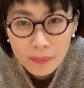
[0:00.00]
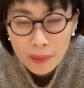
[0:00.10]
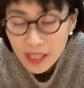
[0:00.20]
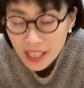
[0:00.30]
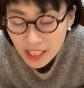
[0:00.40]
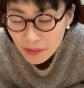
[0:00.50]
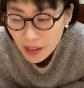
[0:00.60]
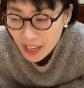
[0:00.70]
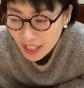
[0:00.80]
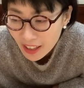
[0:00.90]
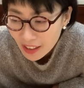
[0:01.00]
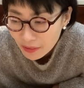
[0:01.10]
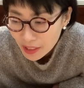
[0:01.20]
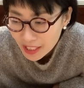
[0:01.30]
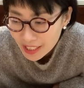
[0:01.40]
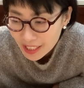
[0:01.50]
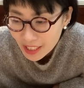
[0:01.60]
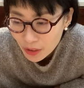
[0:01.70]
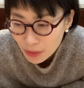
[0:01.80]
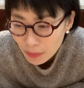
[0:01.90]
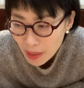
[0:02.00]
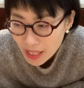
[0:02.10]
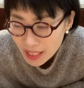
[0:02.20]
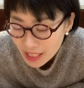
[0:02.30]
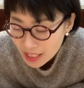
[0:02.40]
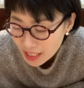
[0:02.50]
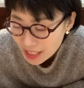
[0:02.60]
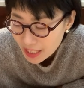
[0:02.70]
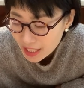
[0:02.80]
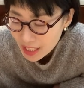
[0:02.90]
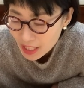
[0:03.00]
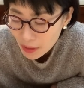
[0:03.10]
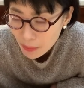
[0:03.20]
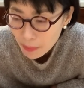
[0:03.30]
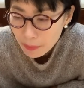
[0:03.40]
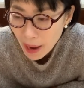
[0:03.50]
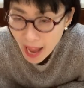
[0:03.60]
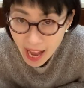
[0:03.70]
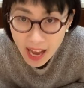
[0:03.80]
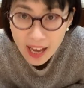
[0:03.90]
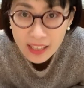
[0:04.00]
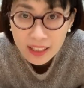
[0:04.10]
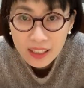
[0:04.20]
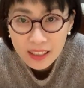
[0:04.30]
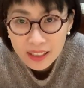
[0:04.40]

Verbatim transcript: but anyway, I can't really see your messages. It's just so bad.